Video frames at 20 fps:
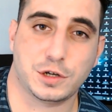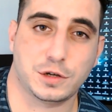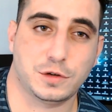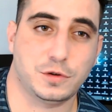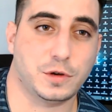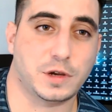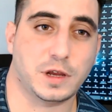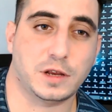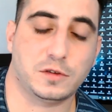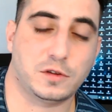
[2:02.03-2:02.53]

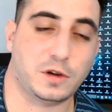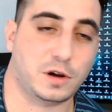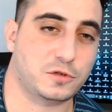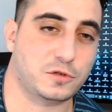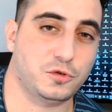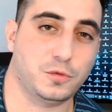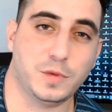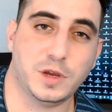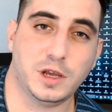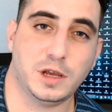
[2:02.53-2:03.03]
you can talk
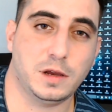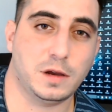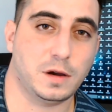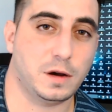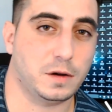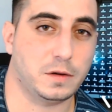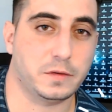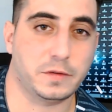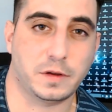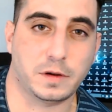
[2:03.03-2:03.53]
to me
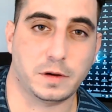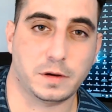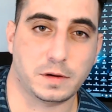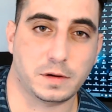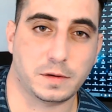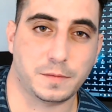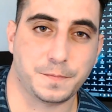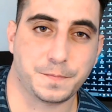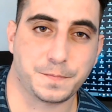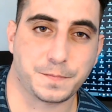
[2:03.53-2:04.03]
on
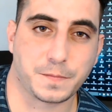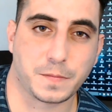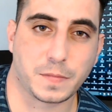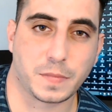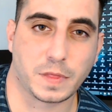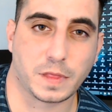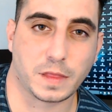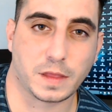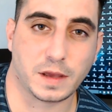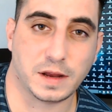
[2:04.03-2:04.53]

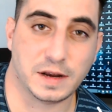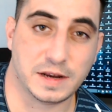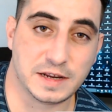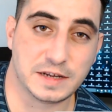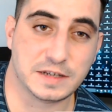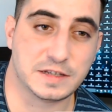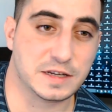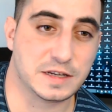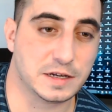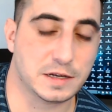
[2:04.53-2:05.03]

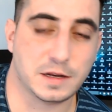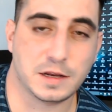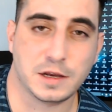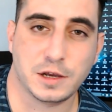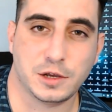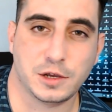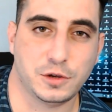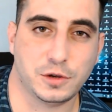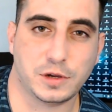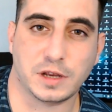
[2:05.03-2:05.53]
LinkedIn,
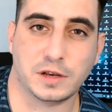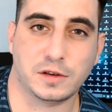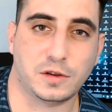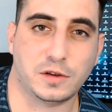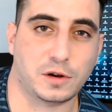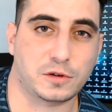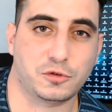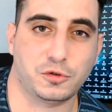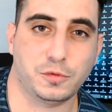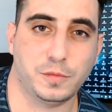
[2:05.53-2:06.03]
you can
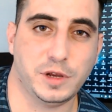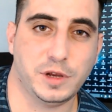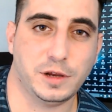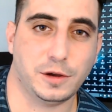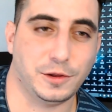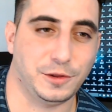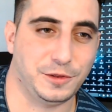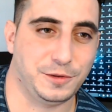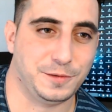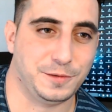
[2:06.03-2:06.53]
talk to me
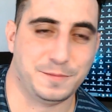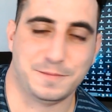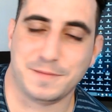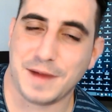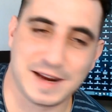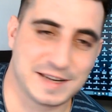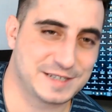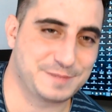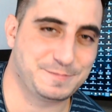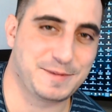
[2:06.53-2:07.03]
on
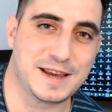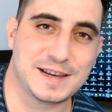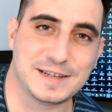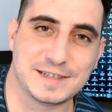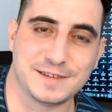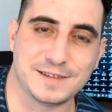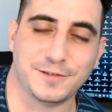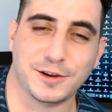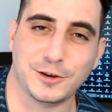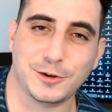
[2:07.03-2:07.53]

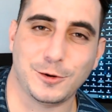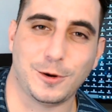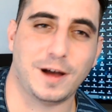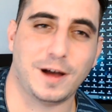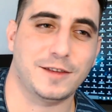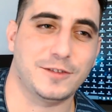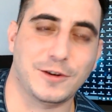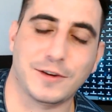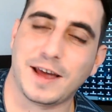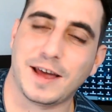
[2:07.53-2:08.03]
MySpace, even though
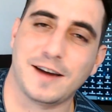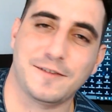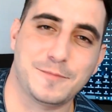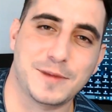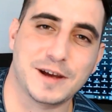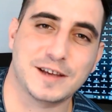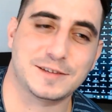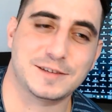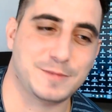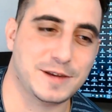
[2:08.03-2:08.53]
I don't have
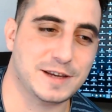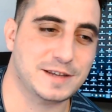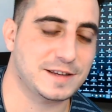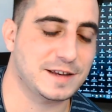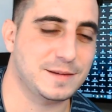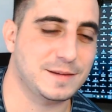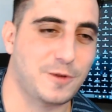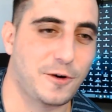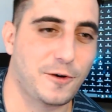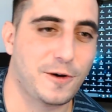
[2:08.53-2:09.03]
MySpace
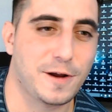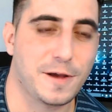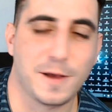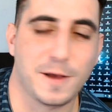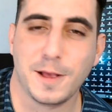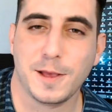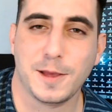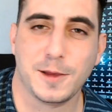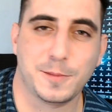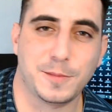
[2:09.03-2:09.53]
anymore.
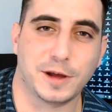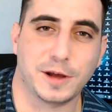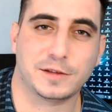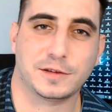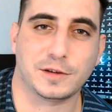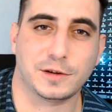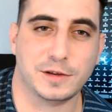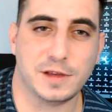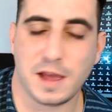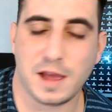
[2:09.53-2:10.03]
But
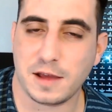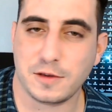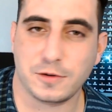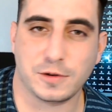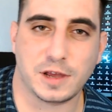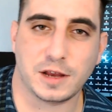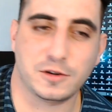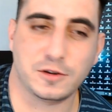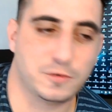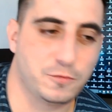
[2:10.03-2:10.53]
yeah, you
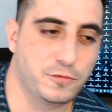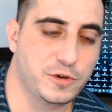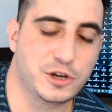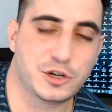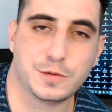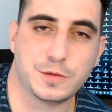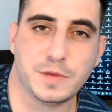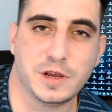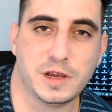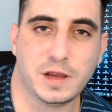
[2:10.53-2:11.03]
can
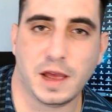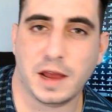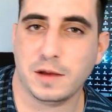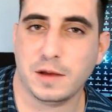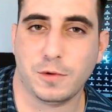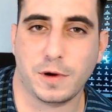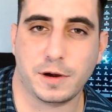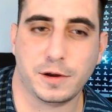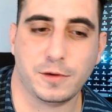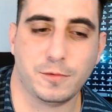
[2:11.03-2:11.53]
reach me
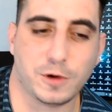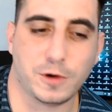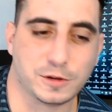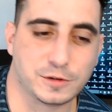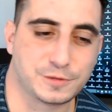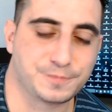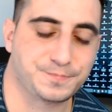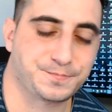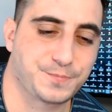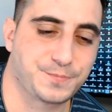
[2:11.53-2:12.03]
anywhere you want.
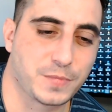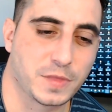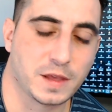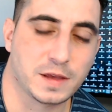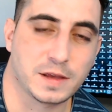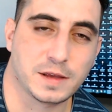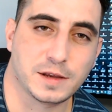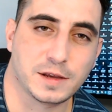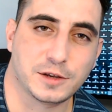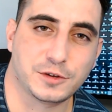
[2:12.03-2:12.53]

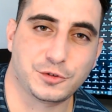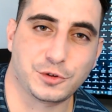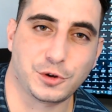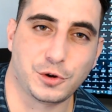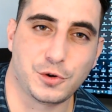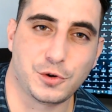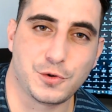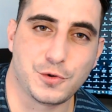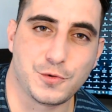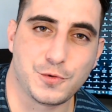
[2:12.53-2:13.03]

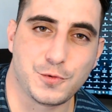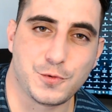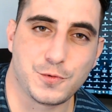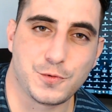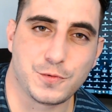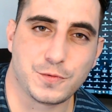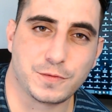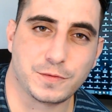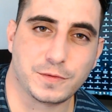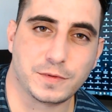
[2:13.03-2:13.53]
So
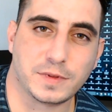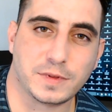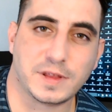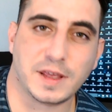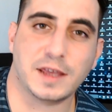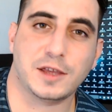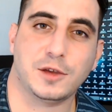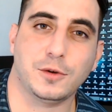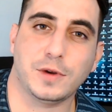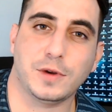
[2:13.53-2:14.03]

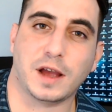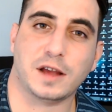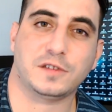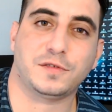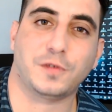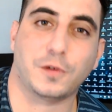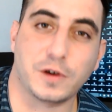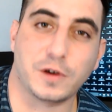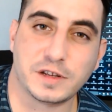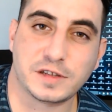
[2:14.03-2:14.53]
thank you guys
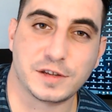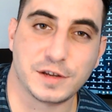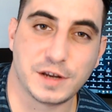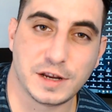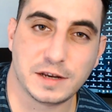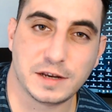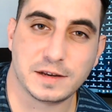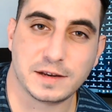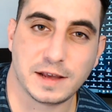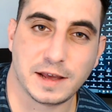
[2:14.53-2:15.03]
for
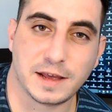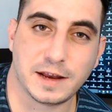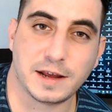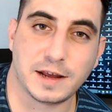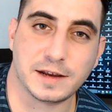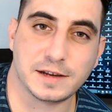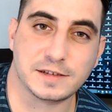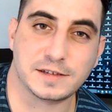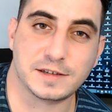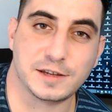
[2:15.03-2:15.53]
listening, and
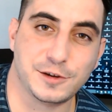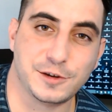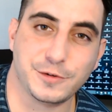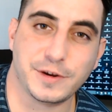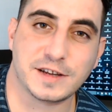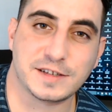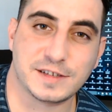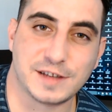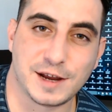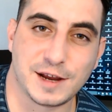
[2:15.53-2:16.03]
I see you
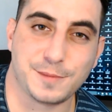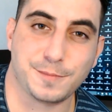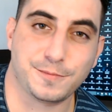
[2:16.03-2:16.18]
next time.